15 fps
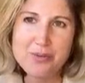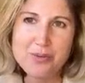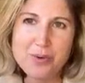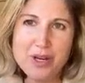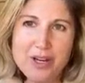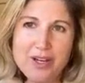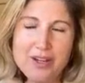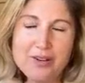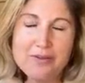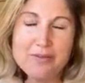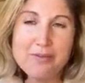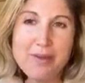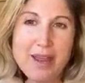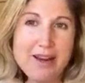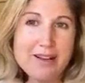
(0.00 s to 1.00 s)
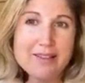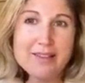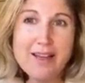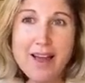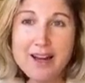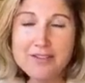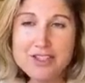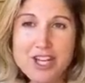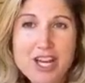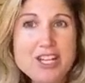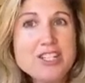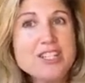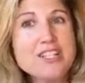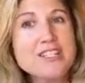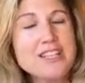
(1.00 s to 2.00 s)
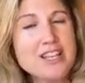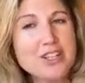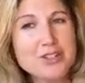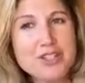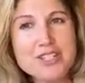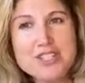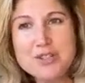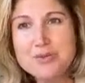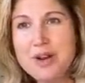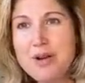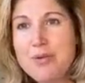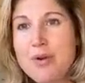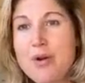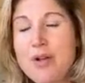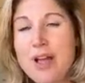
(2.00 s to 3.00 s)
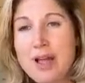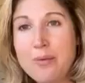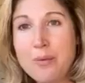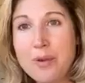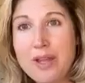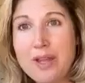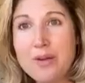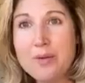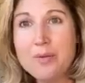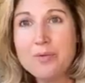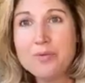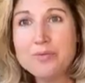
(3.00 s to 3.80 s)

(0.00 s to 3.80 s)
we made a lot of changes, increased the rent roll, and we